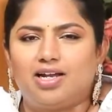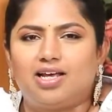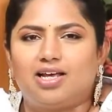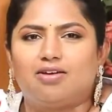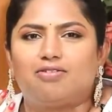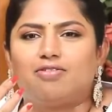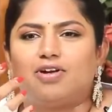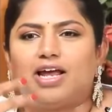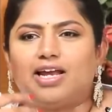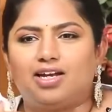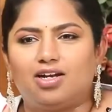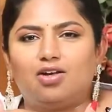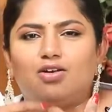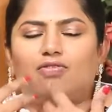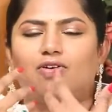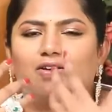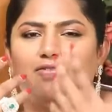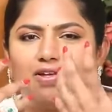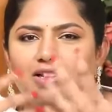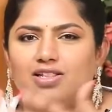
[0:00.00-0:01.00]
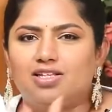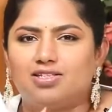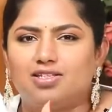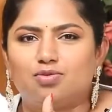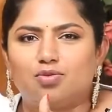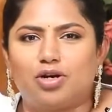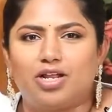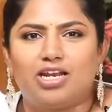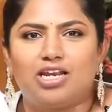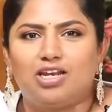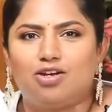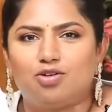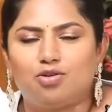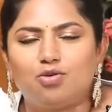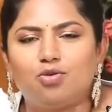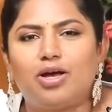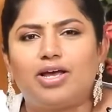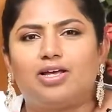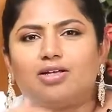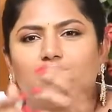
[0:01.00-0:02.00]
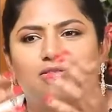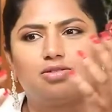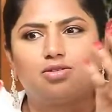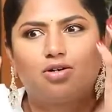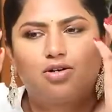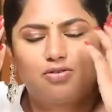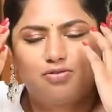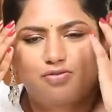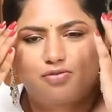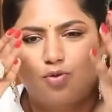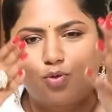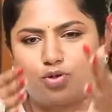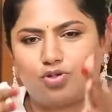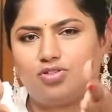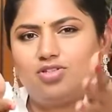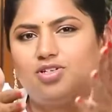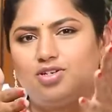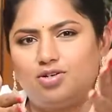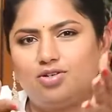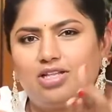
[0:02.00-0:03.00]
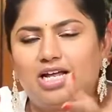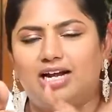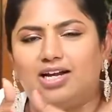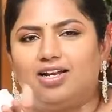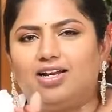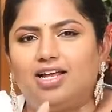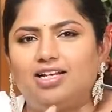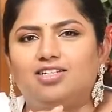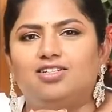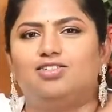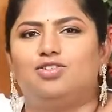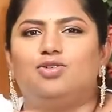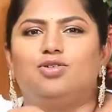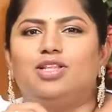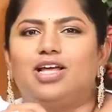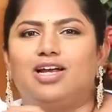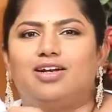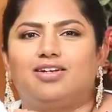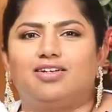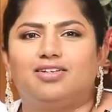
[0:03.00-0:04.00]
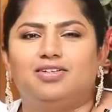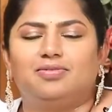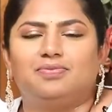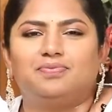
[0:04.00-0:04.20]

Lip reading: If right now, if I feel this is what I need to do, I sort of focus into that and I just do that.